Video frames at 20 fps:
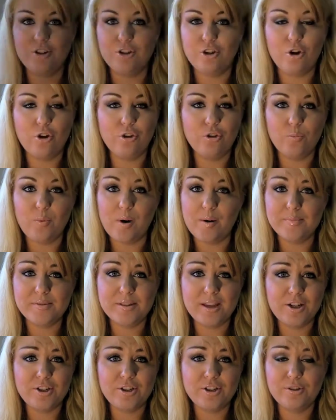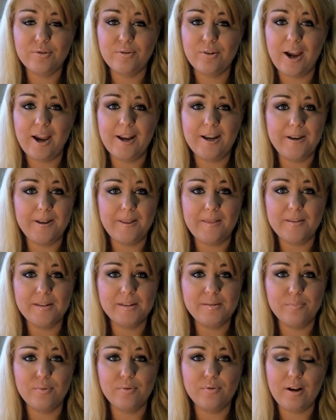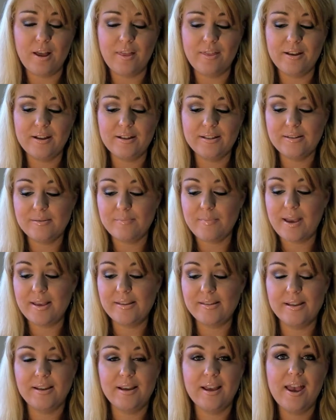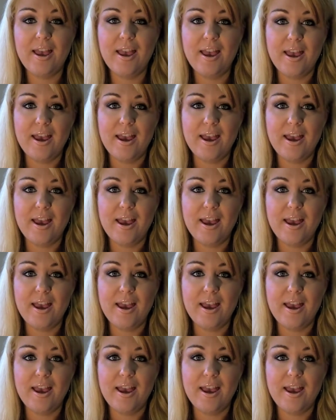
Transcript: You know, the website she's created in this book, I think it's amazing,